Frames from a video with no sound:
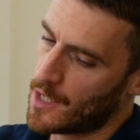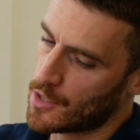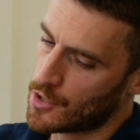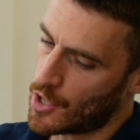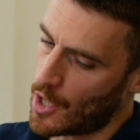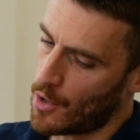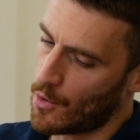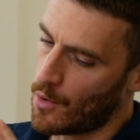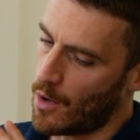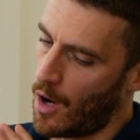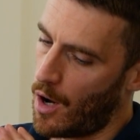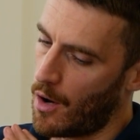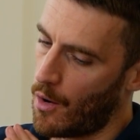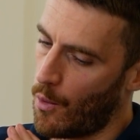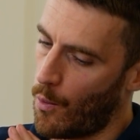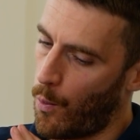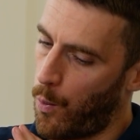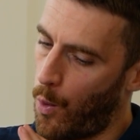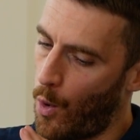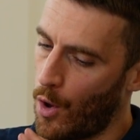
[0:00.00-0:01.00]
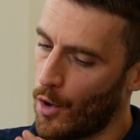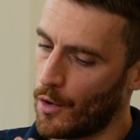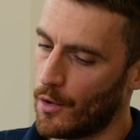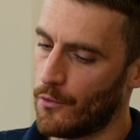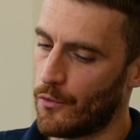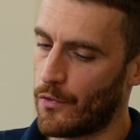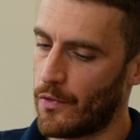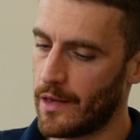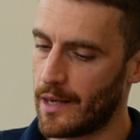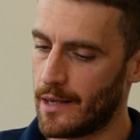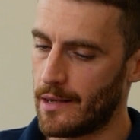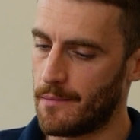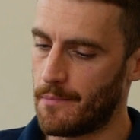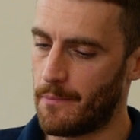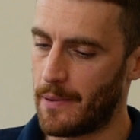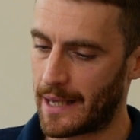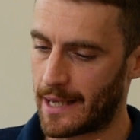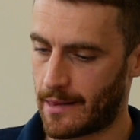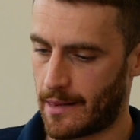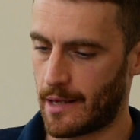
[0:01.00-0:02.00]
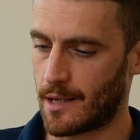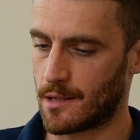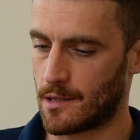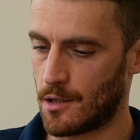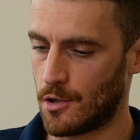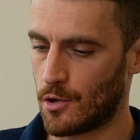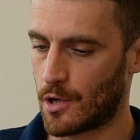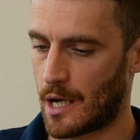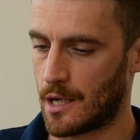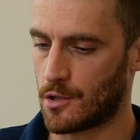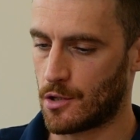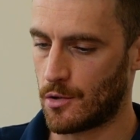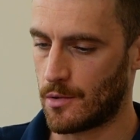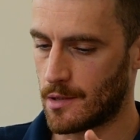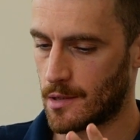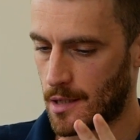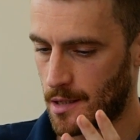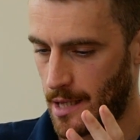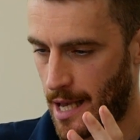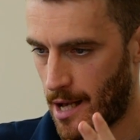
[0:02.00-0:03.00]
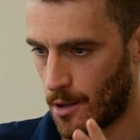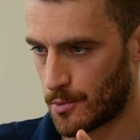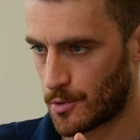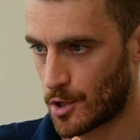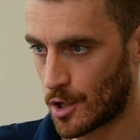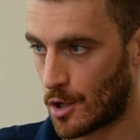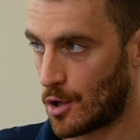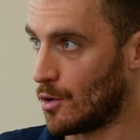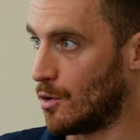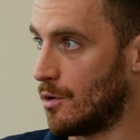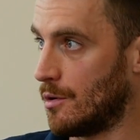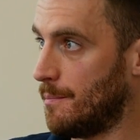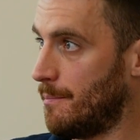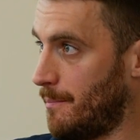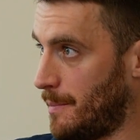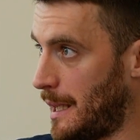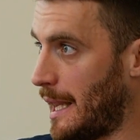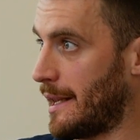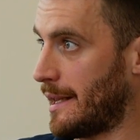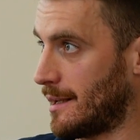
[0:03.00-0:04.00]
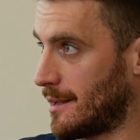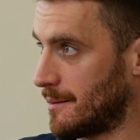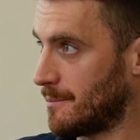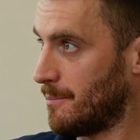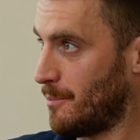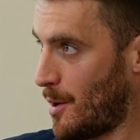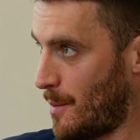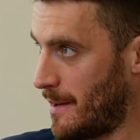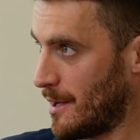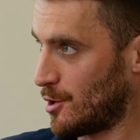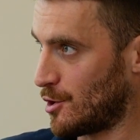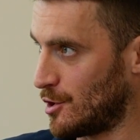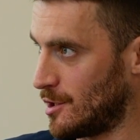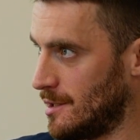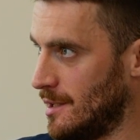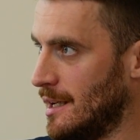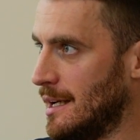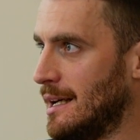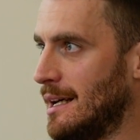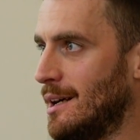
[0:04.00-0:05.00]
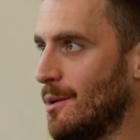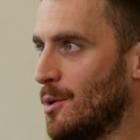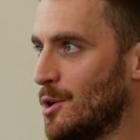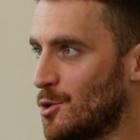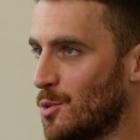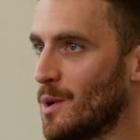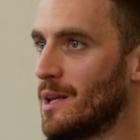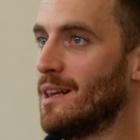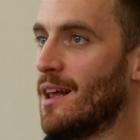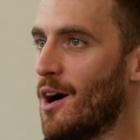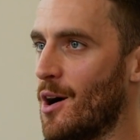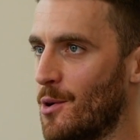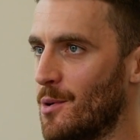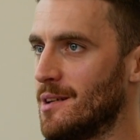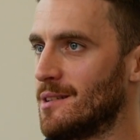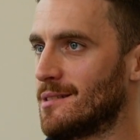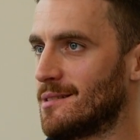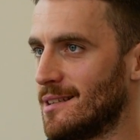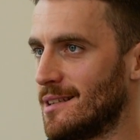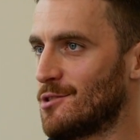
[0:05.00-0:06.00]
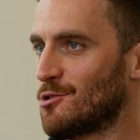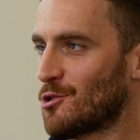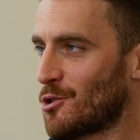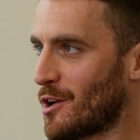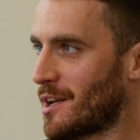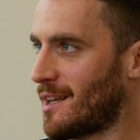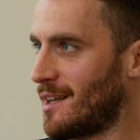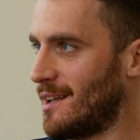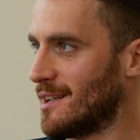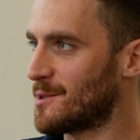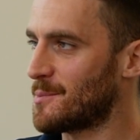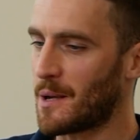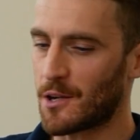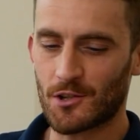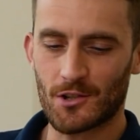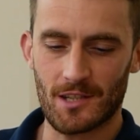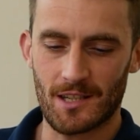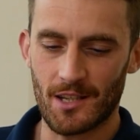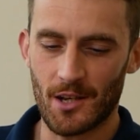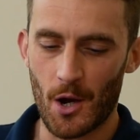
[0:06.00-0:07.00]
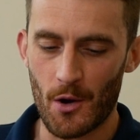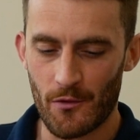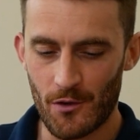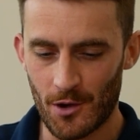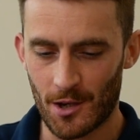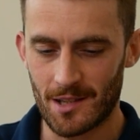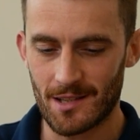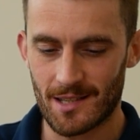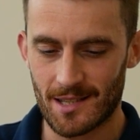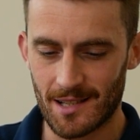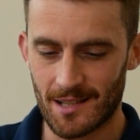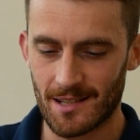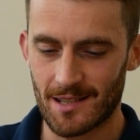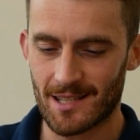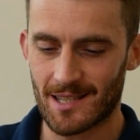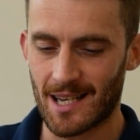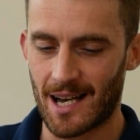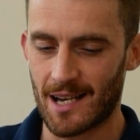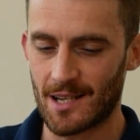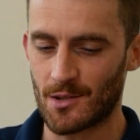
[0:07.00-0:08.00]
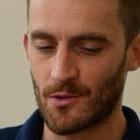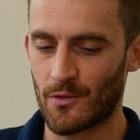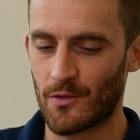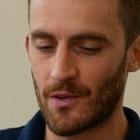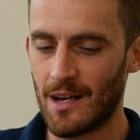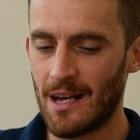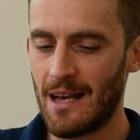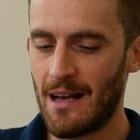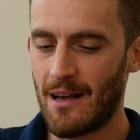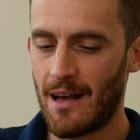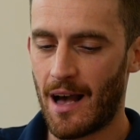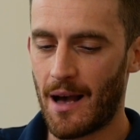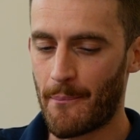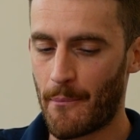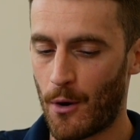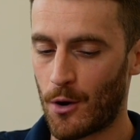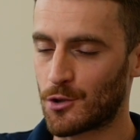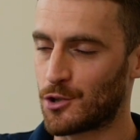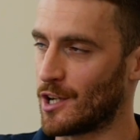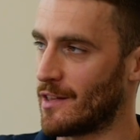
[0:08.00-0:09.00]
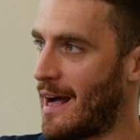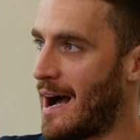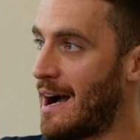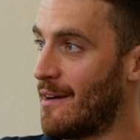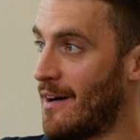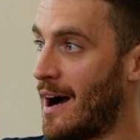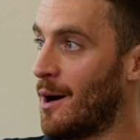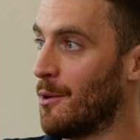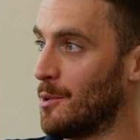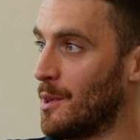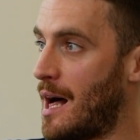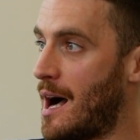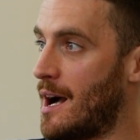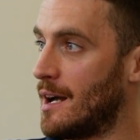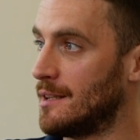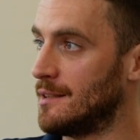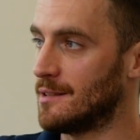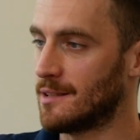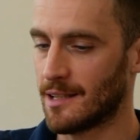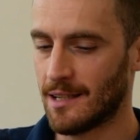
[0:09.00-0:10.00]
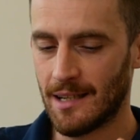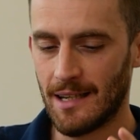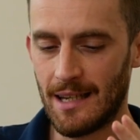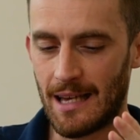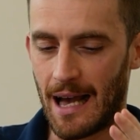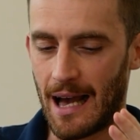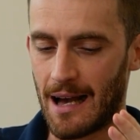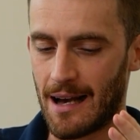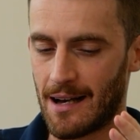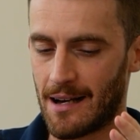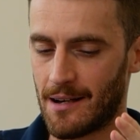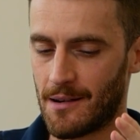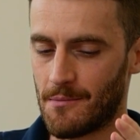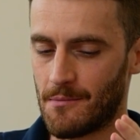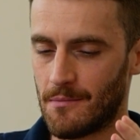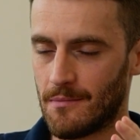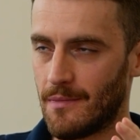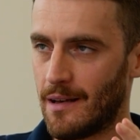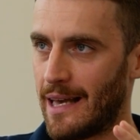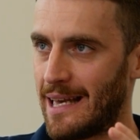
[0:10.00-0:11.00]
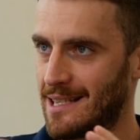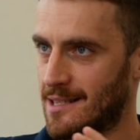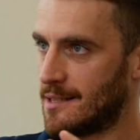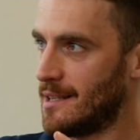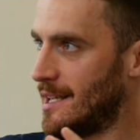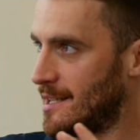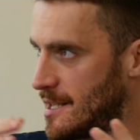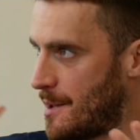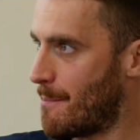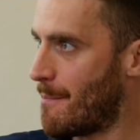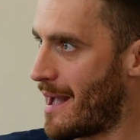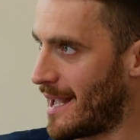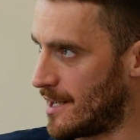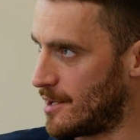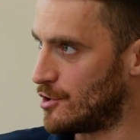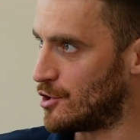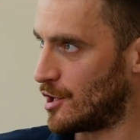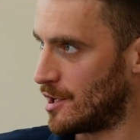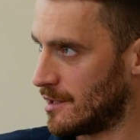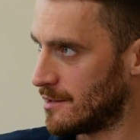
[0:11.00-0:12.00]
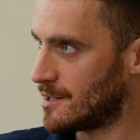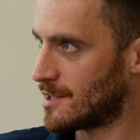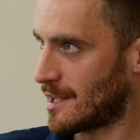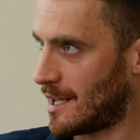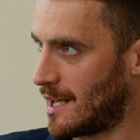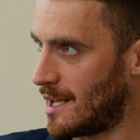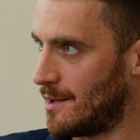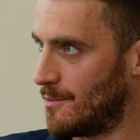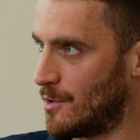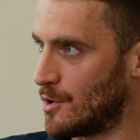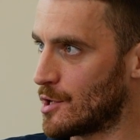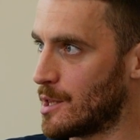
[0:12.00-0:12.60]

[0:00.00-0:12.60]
So one of the big things that you guys do is help secure planning permission, which we know is tricky, especially, if you consider the size of project that I've outlined. It's a major scheme.